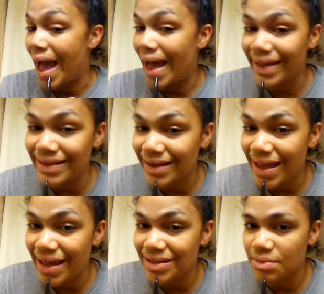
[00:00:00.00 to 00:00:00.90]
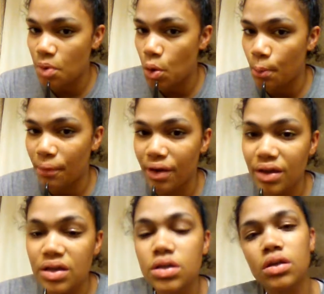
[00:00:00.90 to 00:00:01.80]
I ain't had a smoke
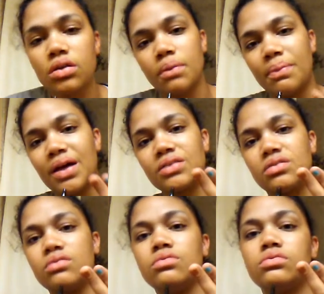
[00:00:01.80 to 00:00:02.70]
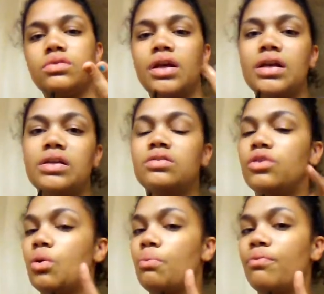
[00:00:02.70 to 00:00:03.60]
break in about two days,
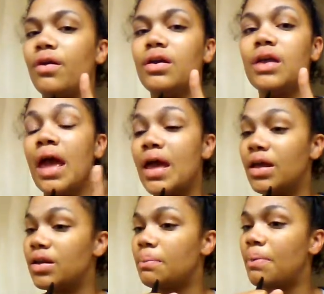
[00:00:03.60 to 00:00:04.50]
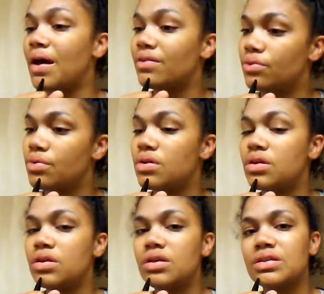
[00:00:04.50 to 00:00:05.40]
don't break in about three
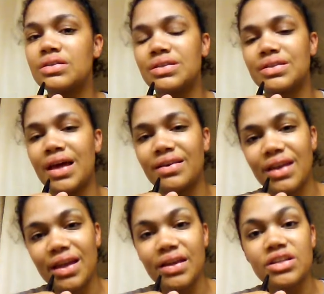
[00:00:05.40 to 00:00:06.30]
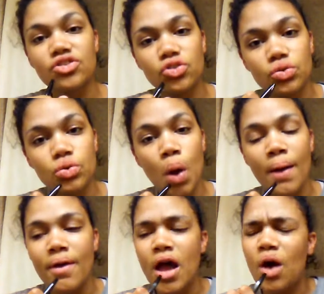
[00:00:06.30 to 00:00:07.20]
years since I dated you.
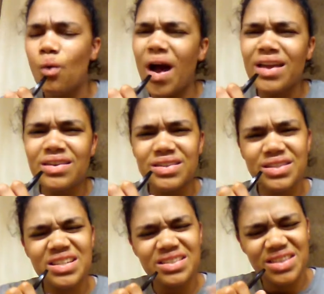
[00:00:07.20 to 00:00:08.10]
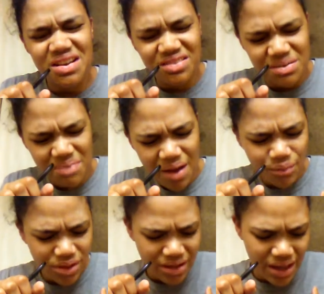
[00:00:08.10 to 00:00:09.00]
Why you still talking
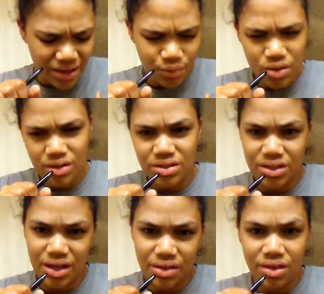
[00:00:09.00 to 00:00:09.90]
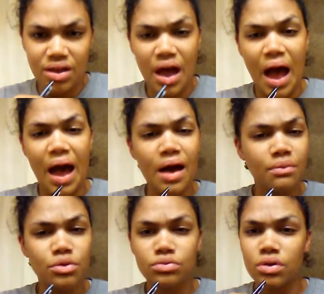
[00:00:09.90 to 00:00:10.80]
about we like we together?
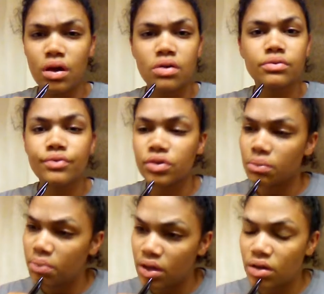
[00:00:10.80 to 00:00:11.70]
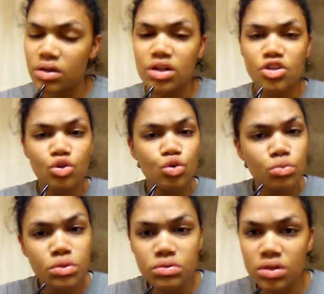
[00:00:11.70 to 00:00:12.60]
I moved on for the better, you
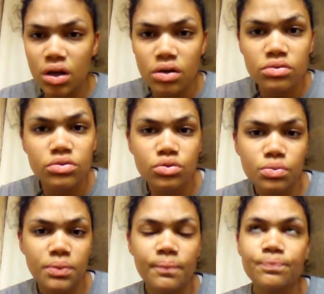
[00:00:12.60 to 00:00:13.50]
moved on to the